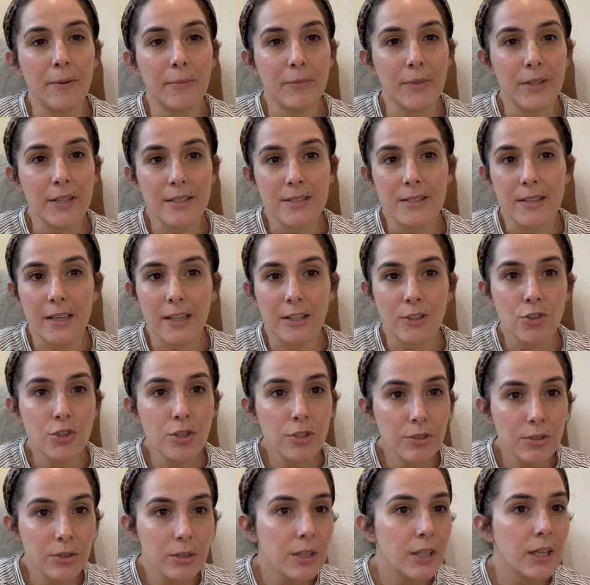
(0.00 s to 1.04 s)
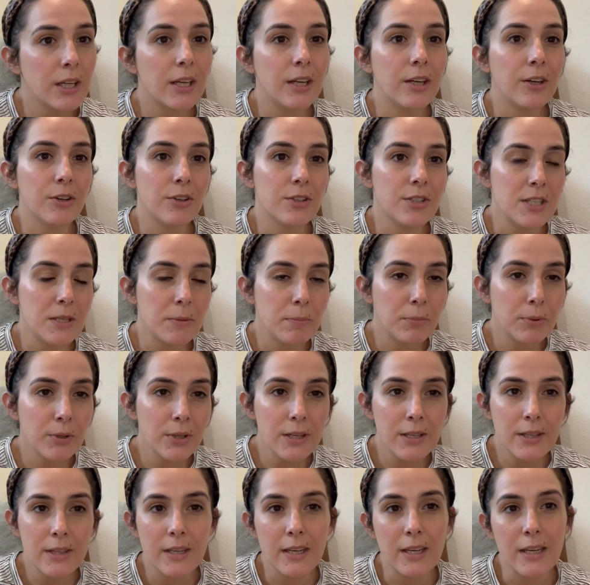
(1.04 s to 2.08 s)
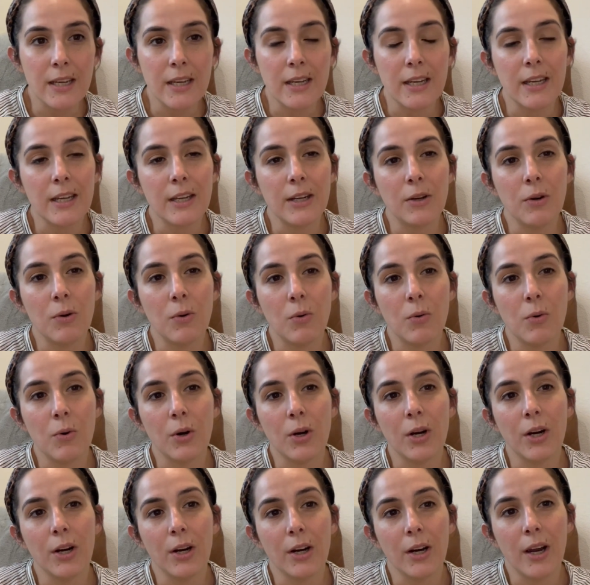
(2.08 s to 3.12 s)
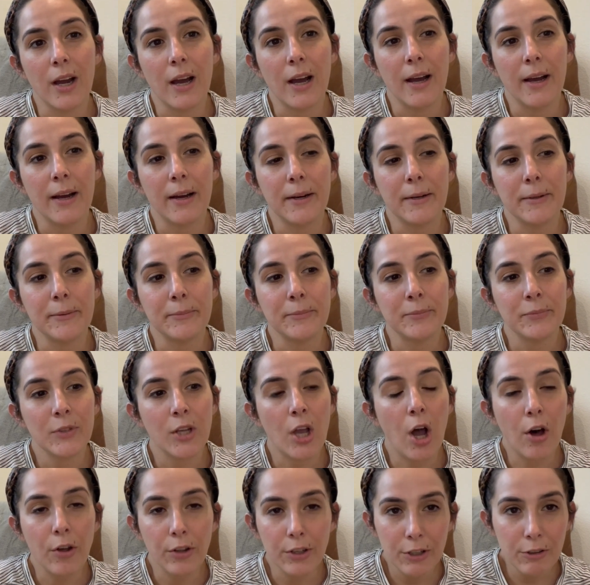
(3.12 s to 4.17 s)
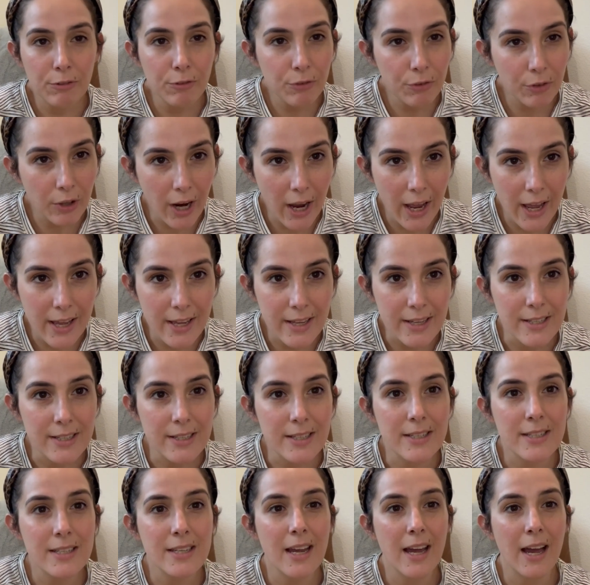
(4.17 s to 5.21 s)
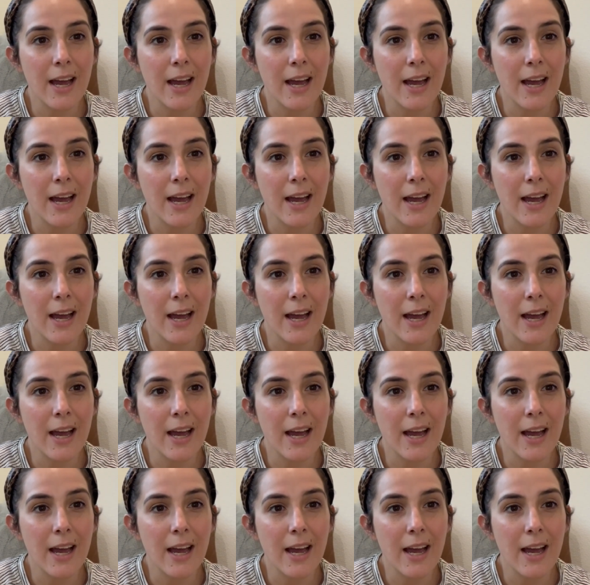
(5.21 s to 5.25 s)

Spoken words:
things like journaling or deep breathing or calling a friend.